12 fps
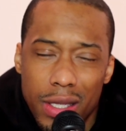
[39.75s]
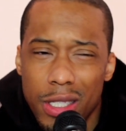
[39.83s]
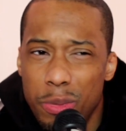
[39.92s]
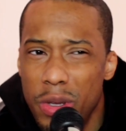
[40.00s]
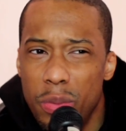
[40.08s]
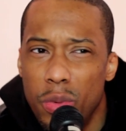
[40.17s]
and
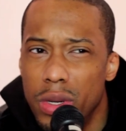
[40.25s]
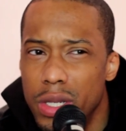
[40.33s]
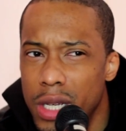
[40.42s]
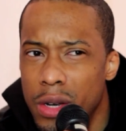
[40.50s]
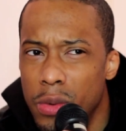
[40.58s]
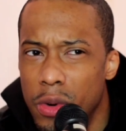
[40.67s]
just people
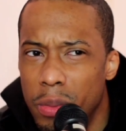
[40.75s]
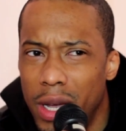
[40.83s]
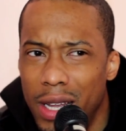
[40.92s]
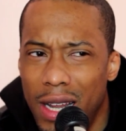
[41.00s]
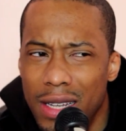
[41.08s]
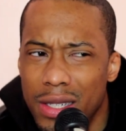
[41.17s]
in general
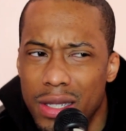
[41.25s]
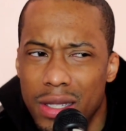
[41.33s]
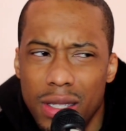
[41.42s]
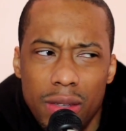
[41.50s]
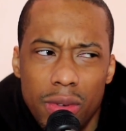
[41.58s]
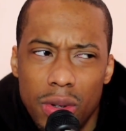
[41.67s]
man not
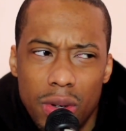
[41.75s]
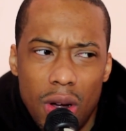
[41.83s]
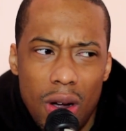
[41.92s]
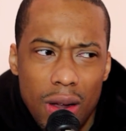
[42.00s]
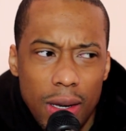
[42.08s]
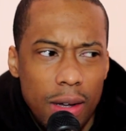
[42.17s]
just even on the
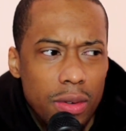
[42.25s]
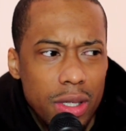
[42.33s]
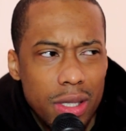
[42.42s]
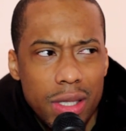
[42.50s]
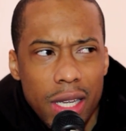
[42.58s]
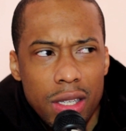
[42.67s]
art level it
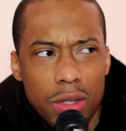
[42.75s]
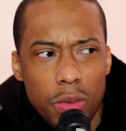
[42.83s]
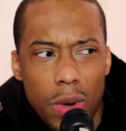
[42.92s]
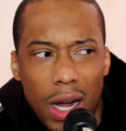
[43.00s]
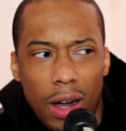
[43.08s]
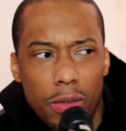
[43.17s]
just takes a
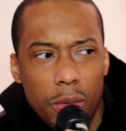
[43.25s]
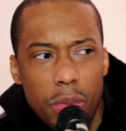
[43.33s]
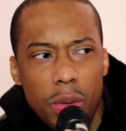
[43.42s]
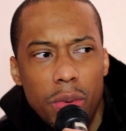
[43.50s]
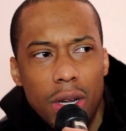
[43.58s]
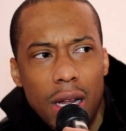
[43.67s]
while for
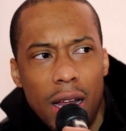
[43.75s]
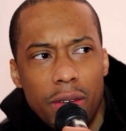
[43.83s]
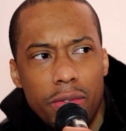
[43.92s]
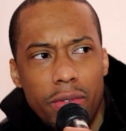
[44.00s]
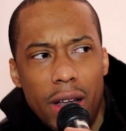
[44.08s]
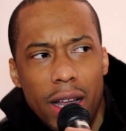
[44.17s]
people to kind
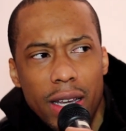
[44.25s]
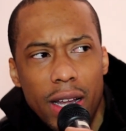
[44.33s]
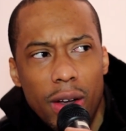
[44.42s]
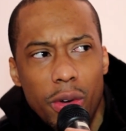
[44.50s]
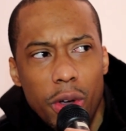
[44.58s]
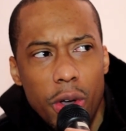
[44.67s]
of find
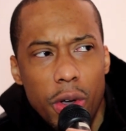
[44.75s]
out